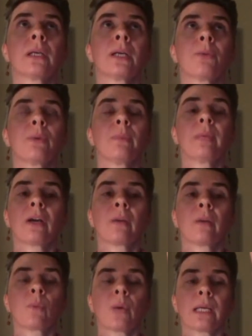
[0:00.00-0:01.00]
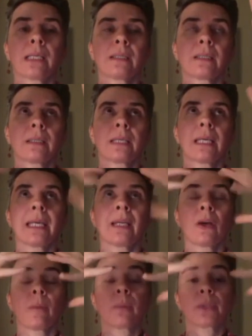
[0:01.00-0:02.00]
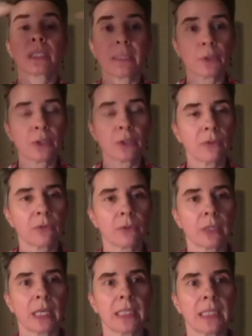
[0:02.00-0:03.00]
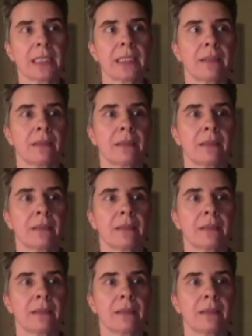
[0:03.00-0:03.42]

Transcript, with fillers: we become one in our perception of reality.